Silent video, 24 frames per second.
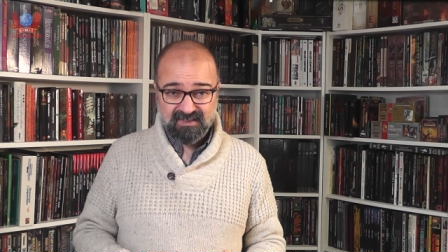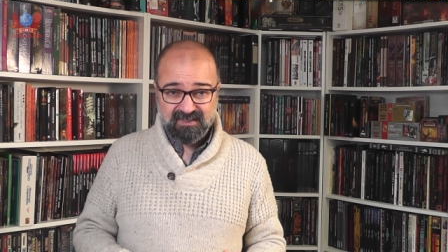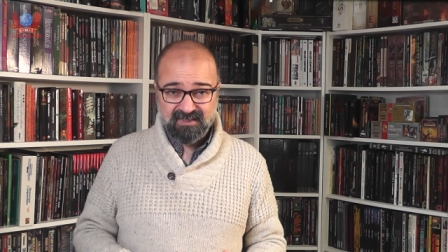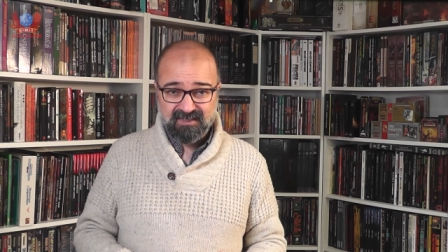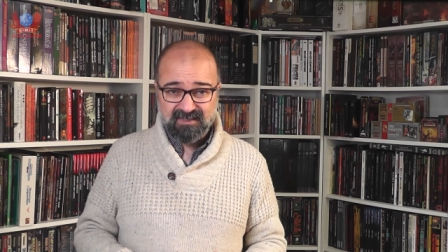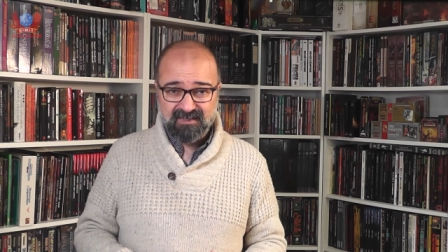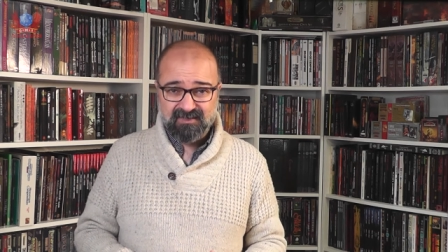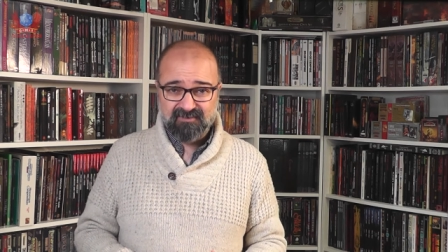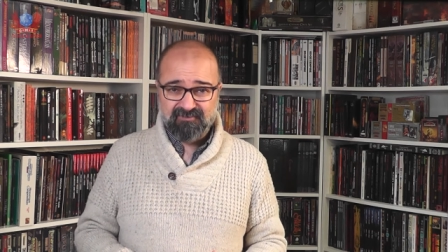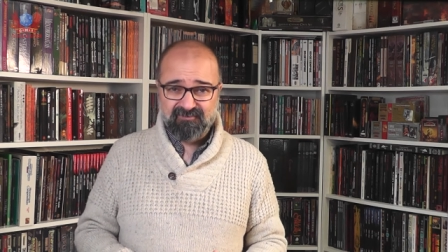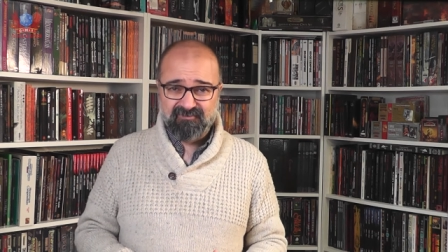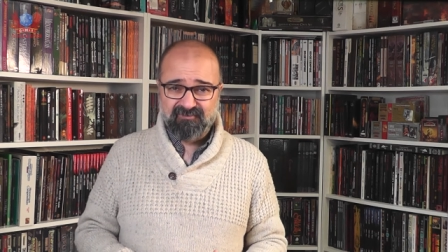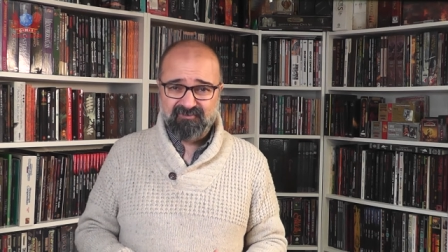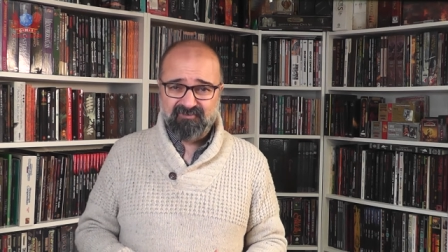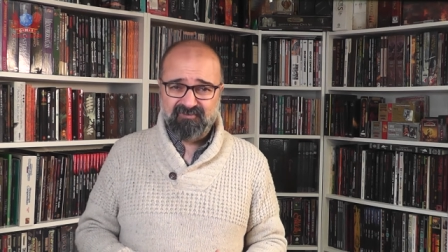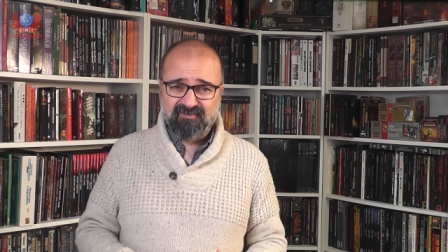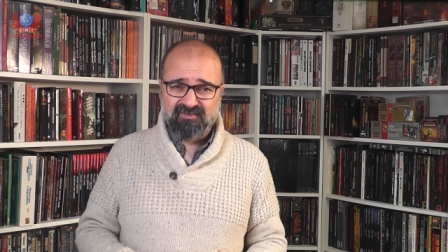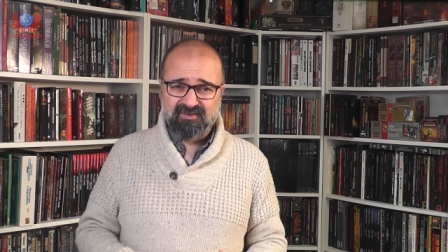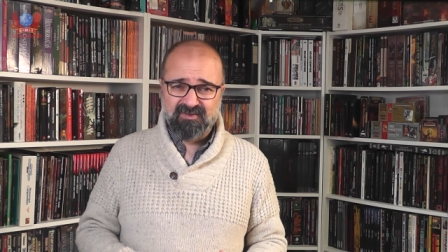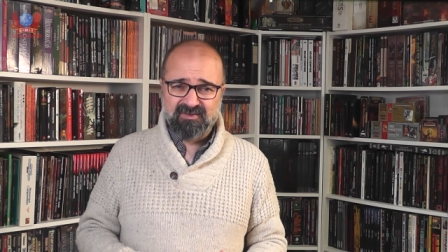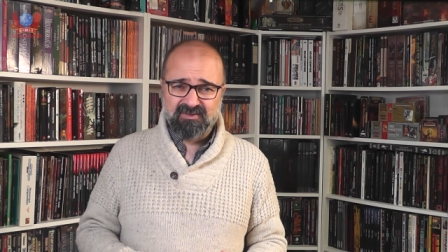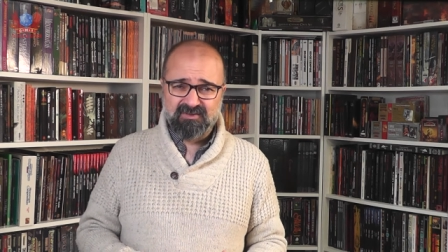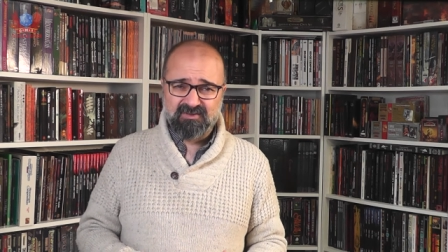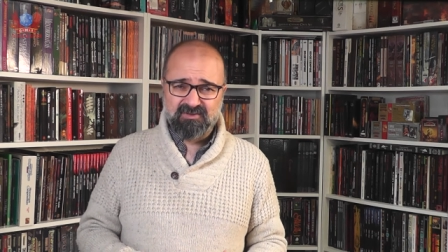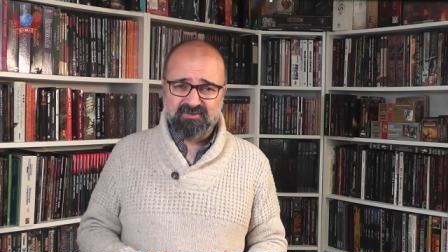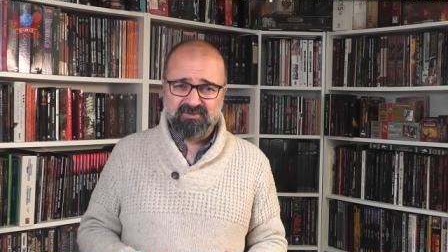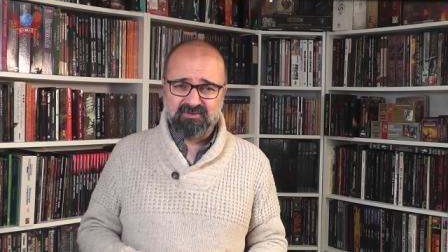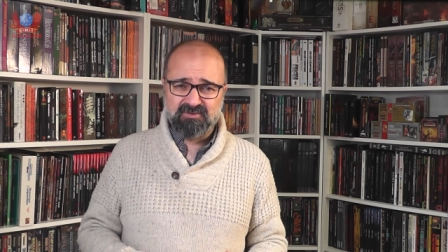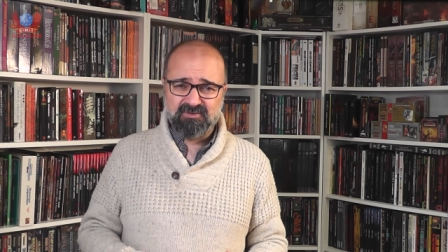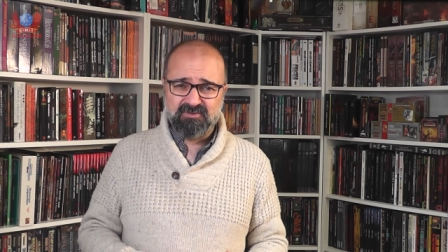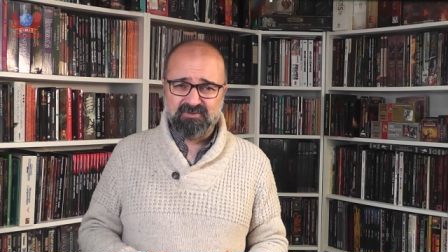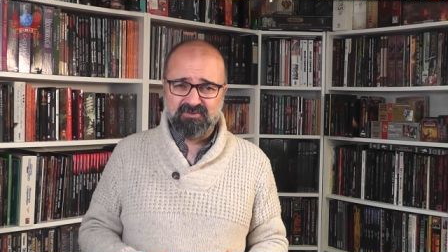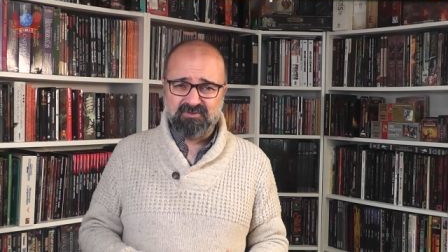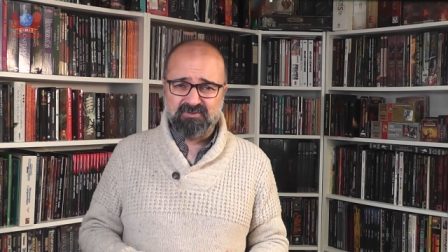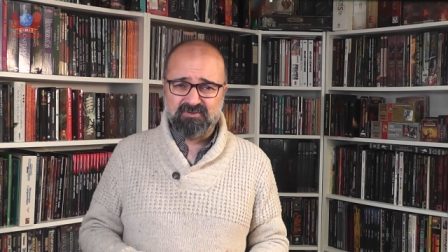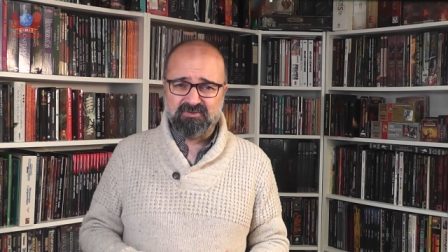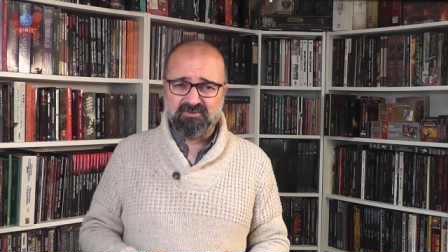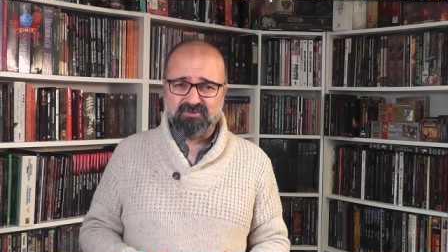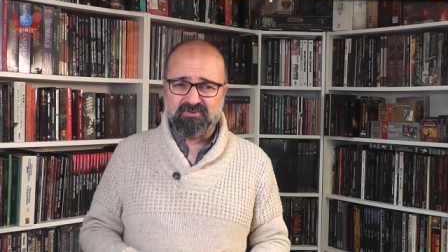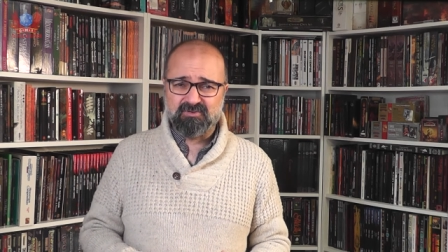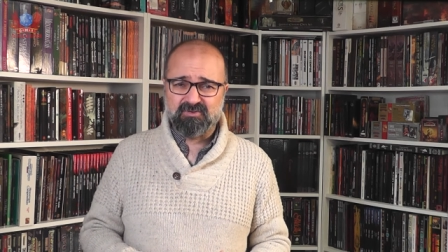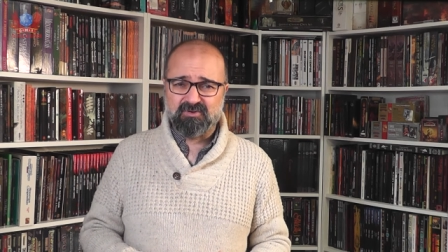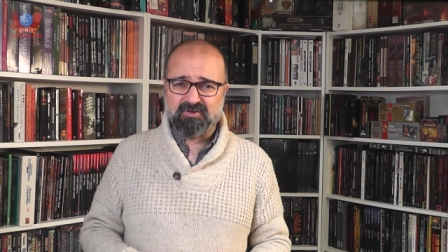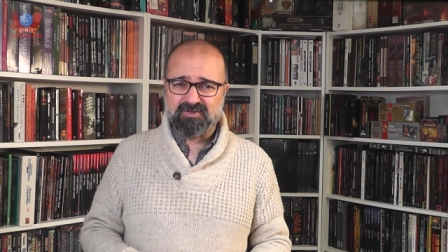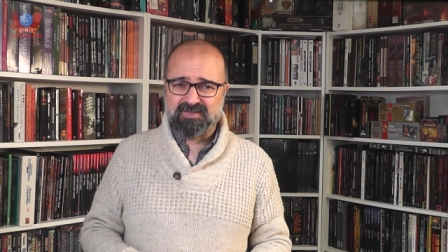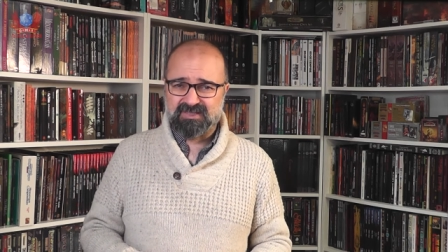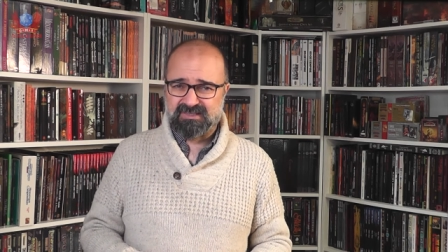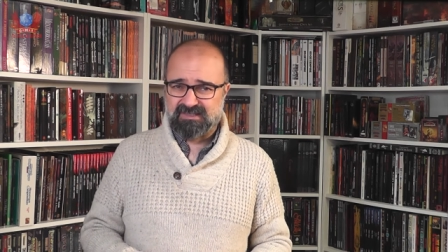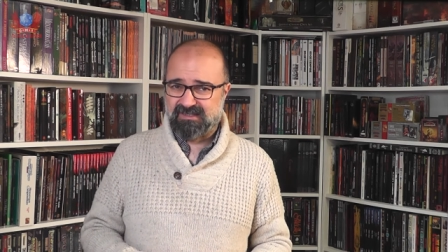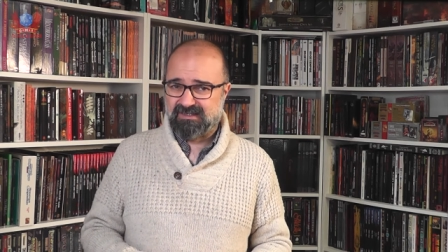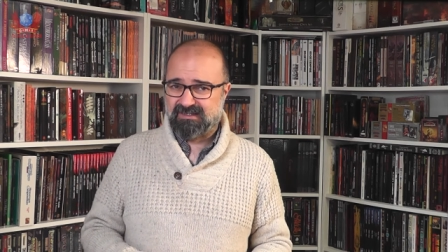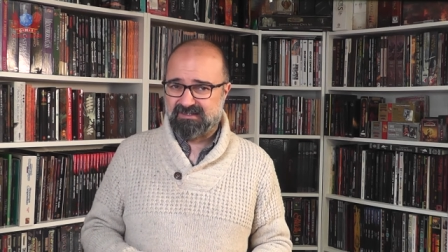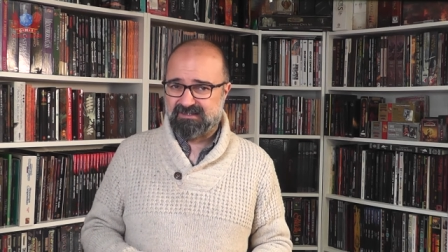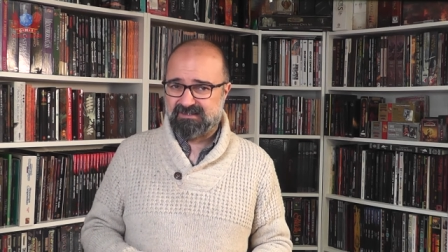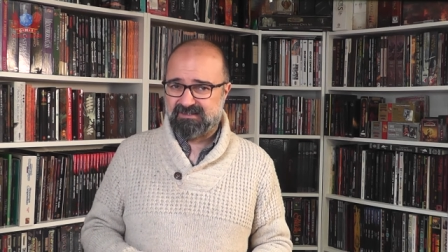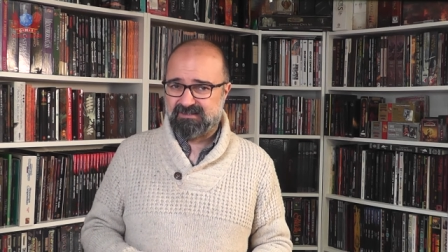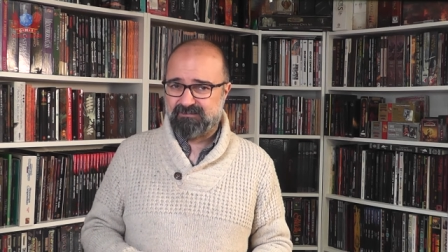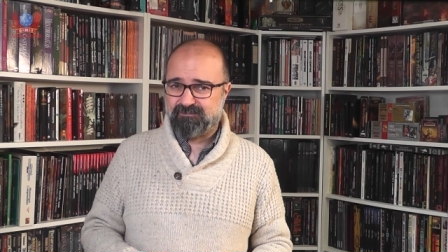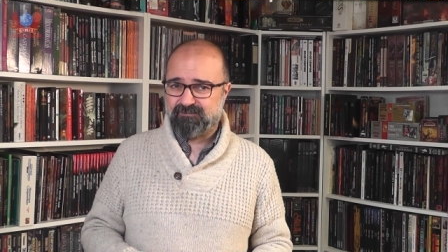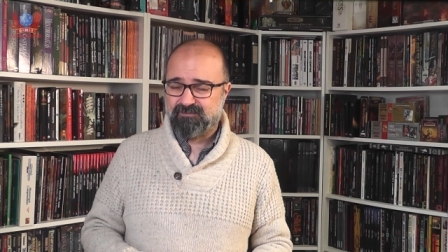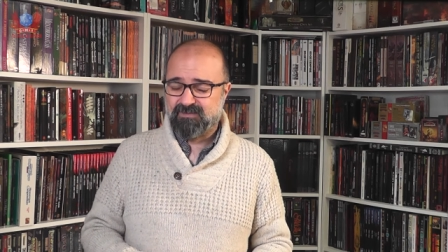a few oddities.